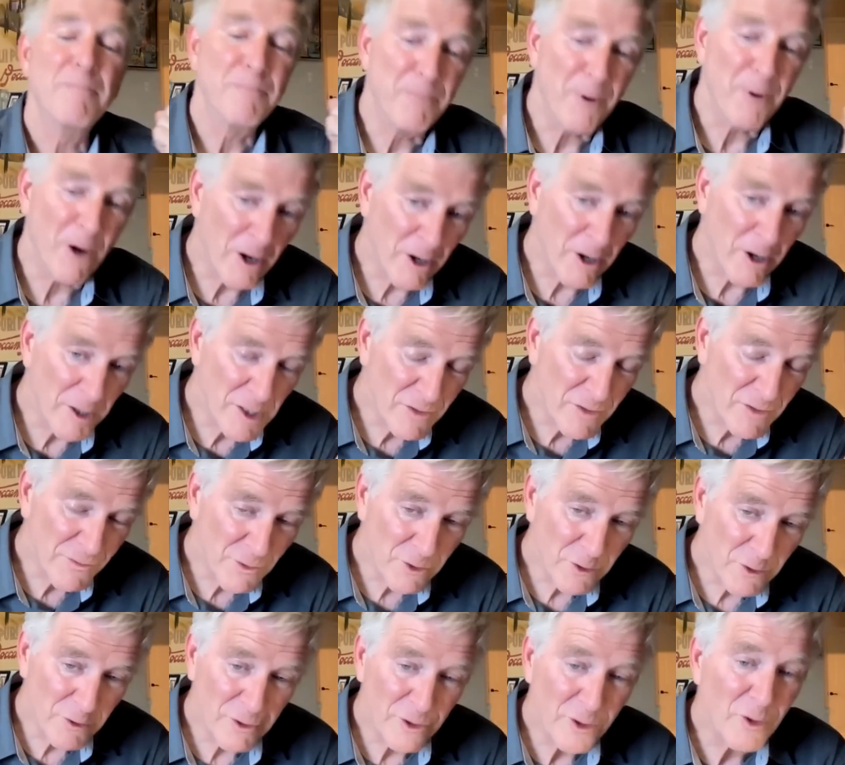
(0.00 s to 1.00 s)
Barge
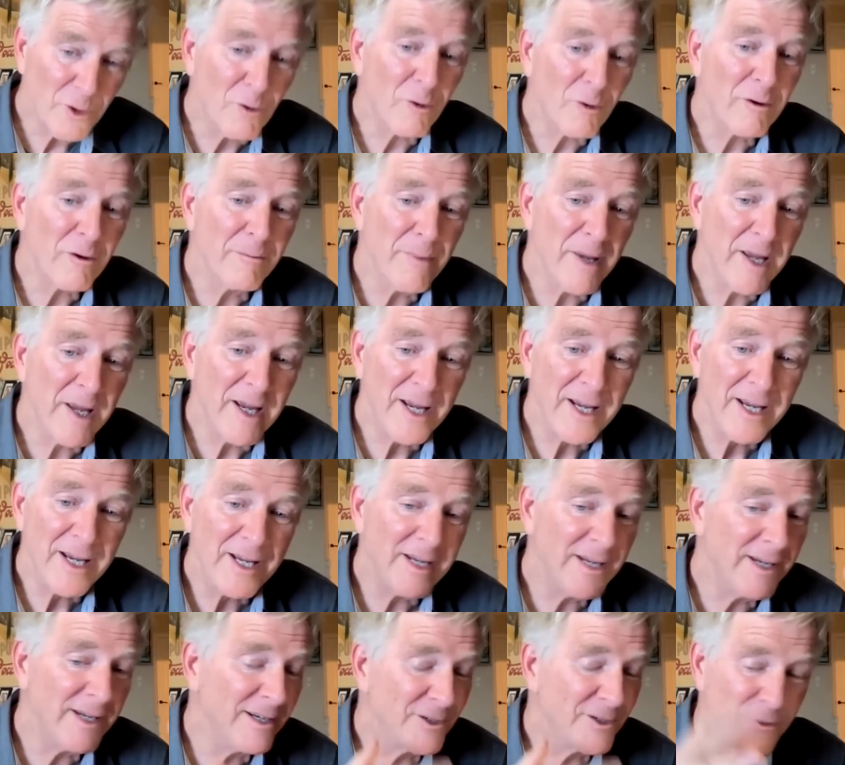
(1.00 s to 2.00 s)
food,
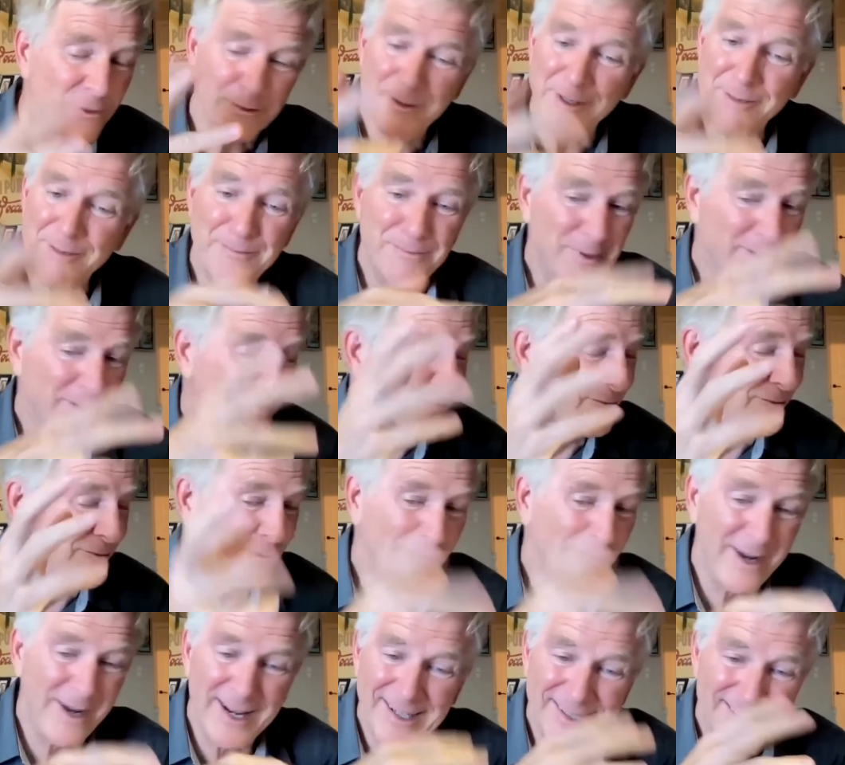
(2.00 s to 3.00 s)
gourmet trip in
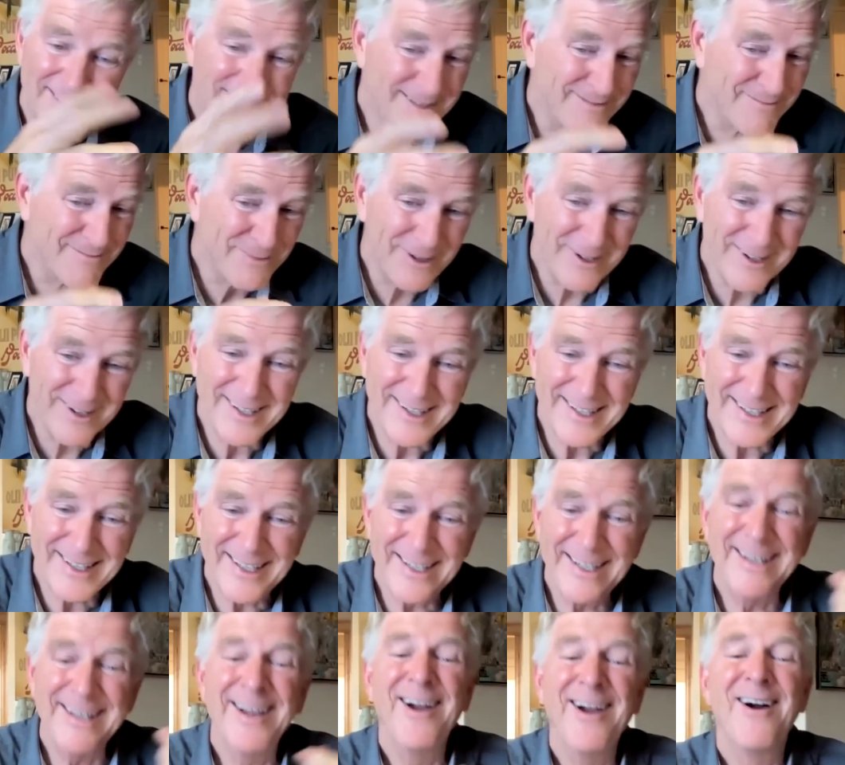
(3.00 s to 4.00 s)
France and
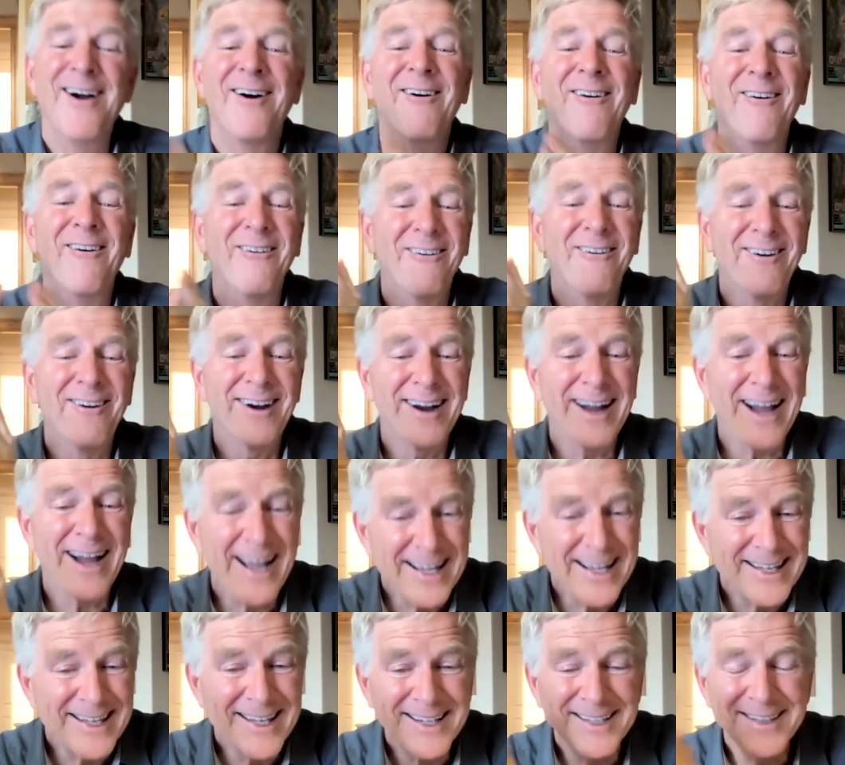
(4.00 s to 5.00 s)
Burgundy, or
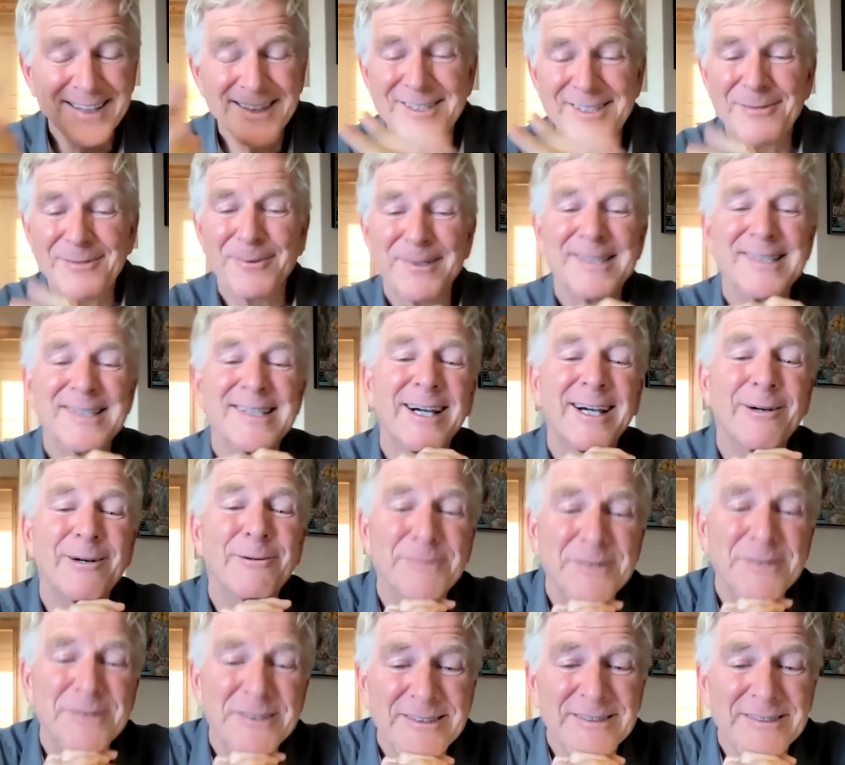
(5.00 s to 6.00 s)
hiking in the Swiss
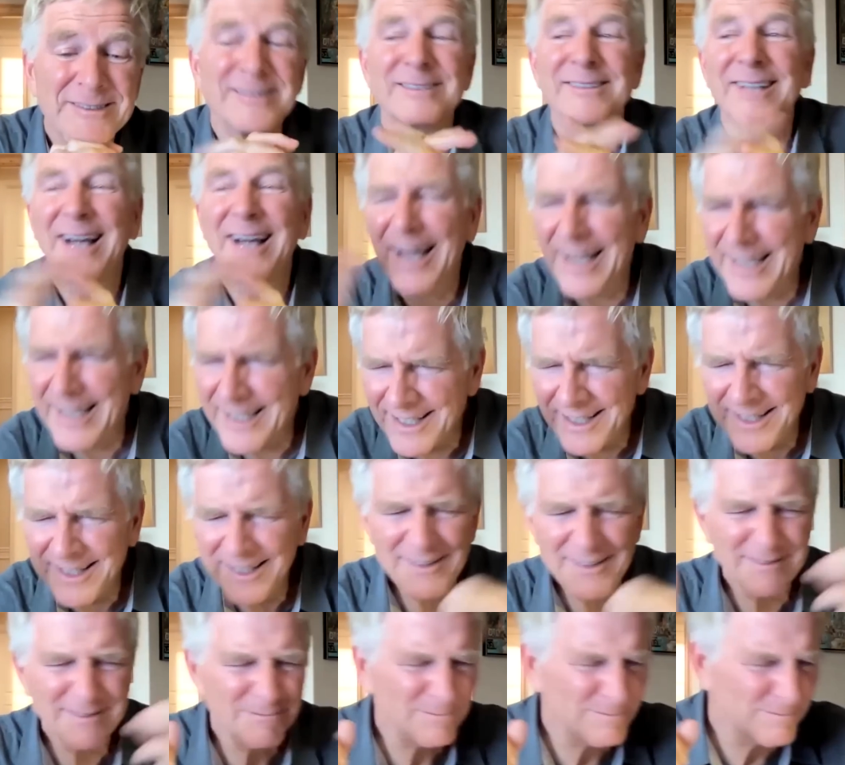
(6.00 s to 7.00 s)
Alps.
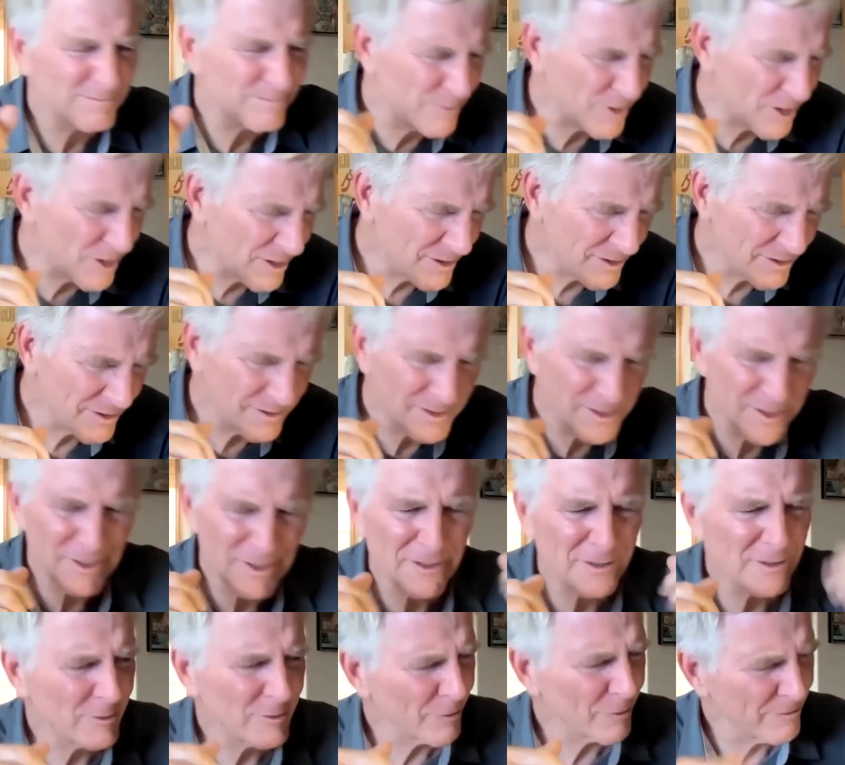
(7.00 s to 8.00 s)
Hiking, barge,
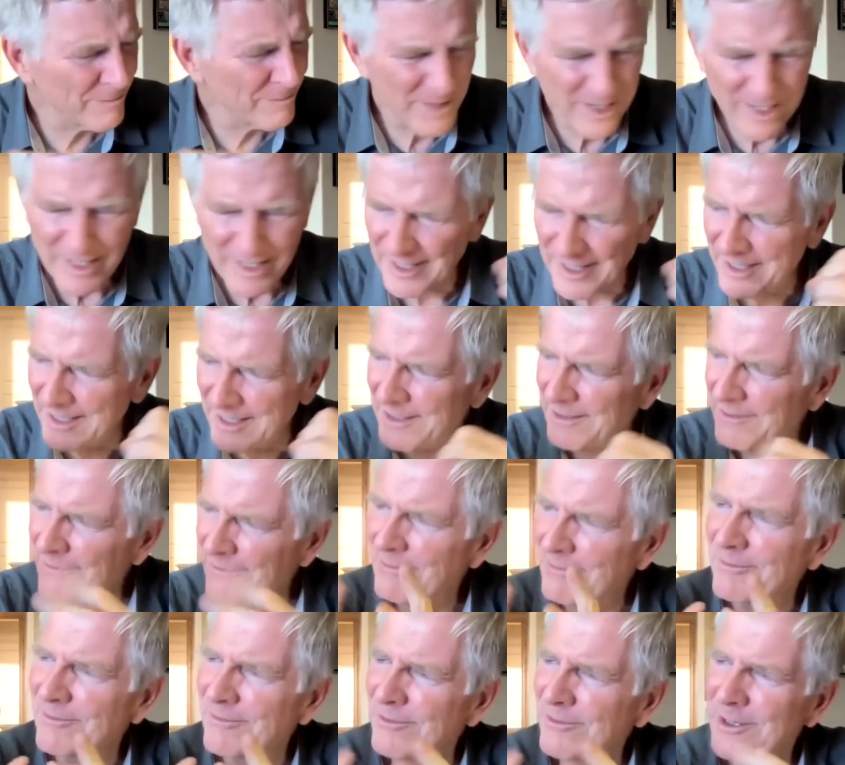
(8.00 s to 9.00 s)
gourmet,
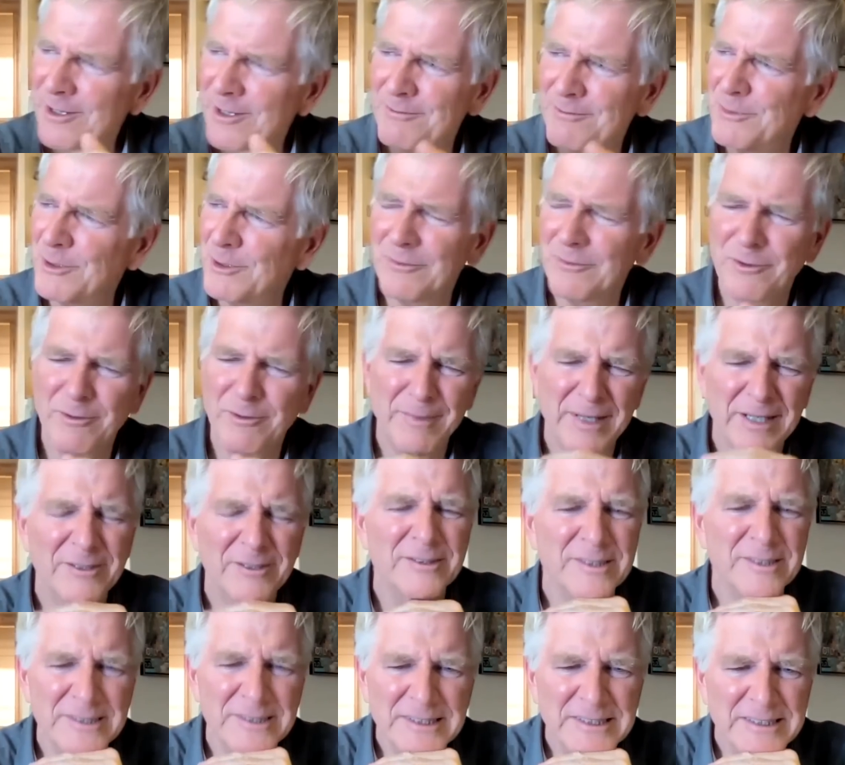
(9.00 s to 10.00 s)
you know, beautiful
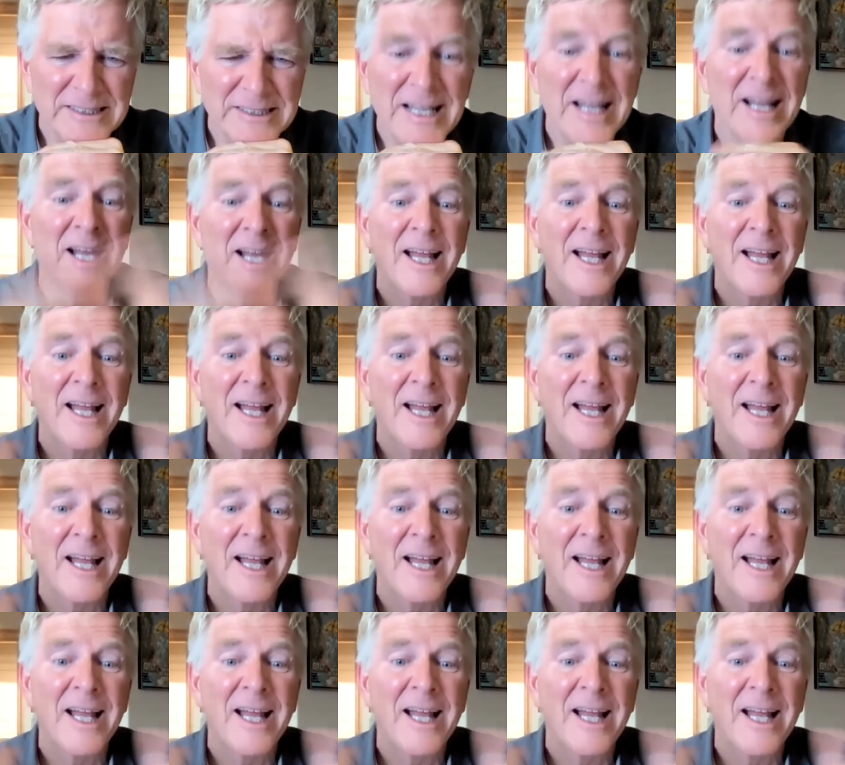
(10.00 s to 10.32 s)
mountains.